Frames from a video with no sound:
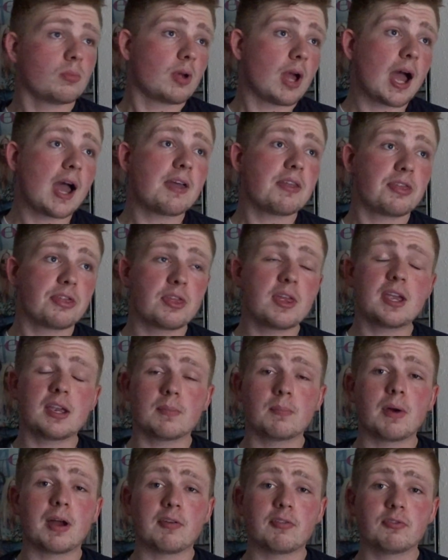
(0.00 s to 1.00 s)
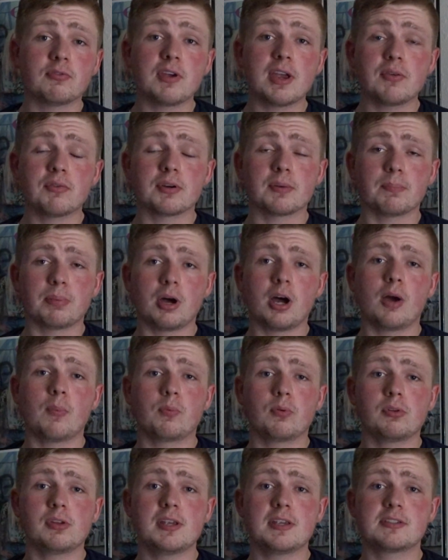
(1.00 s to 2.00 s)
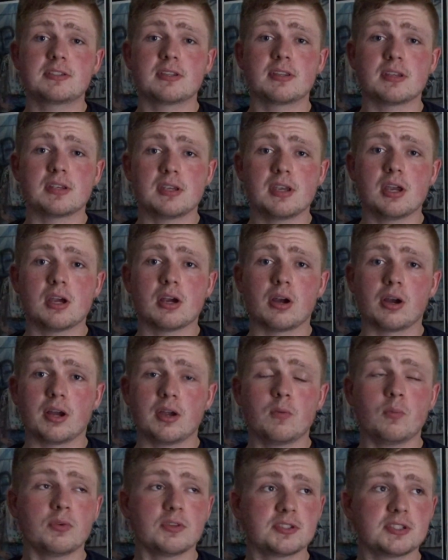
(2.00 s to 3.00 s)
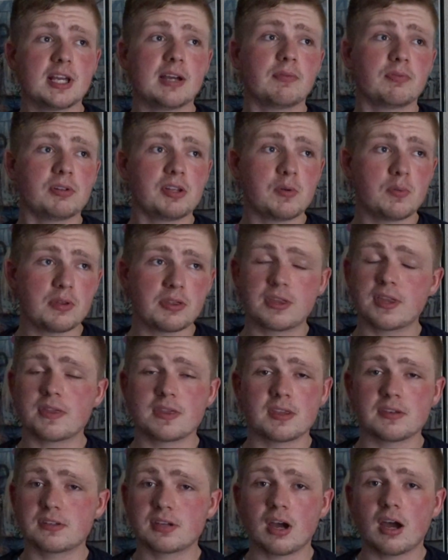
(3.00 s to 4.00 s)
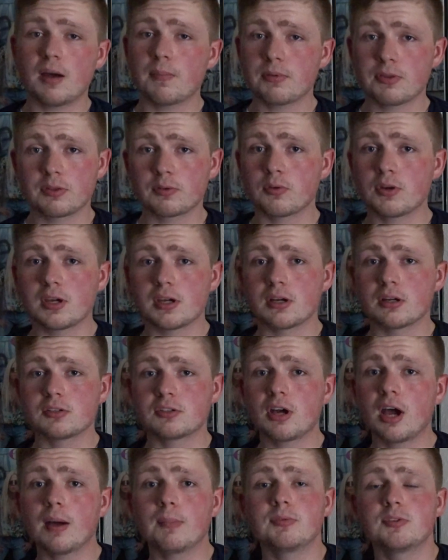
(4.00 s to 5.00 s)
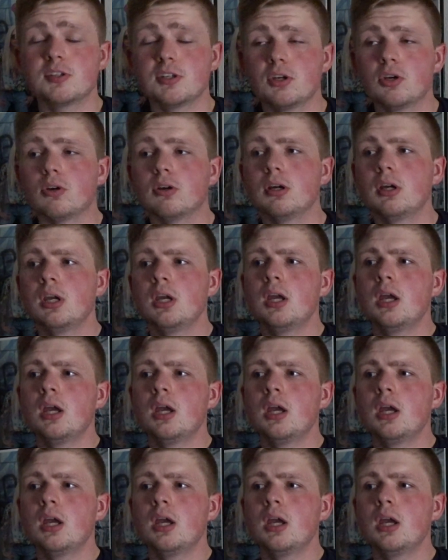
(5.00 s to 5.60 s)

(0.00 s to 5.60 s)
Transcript: I think, my favorite pop release of the year. It was definitely within the top three or top two.